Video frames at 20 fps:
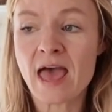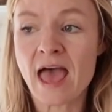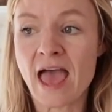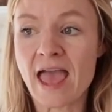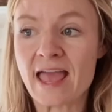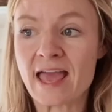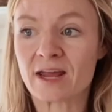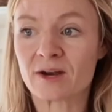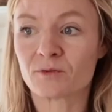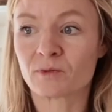
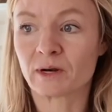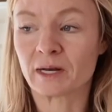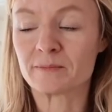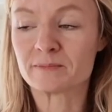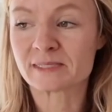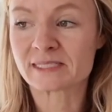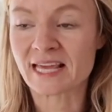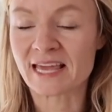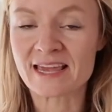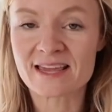And what
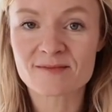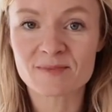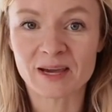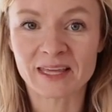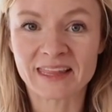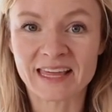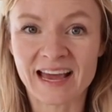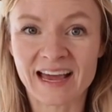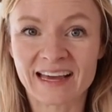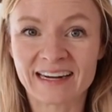I'm saying
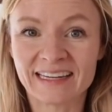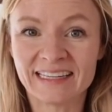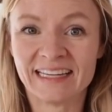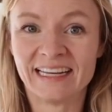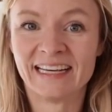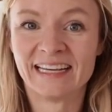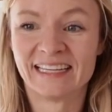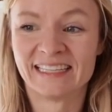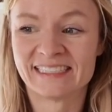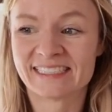by that
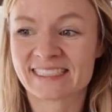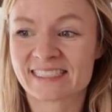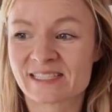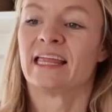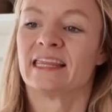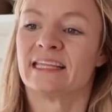is